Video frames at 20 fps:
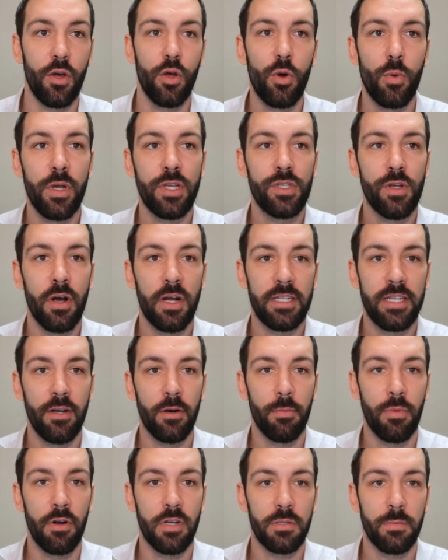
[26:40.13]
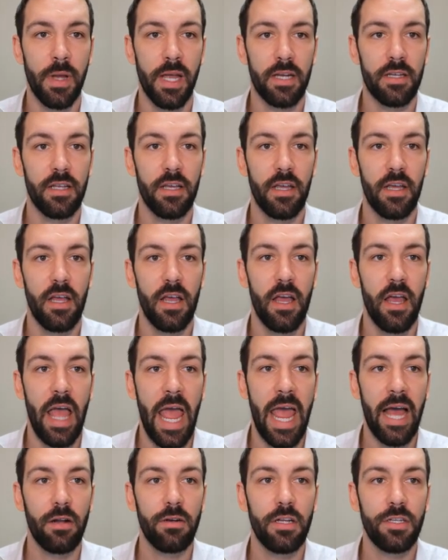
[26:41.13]
Who is your ideal prospect?
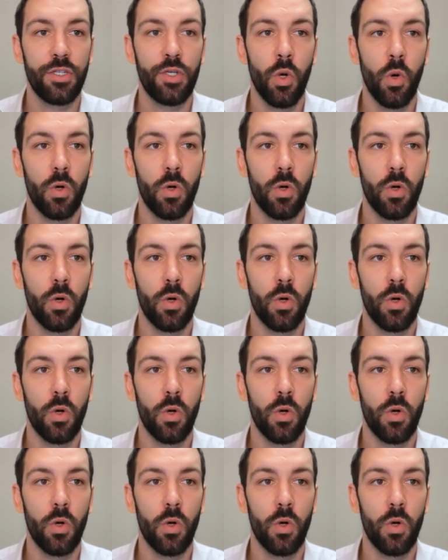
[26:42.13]
How does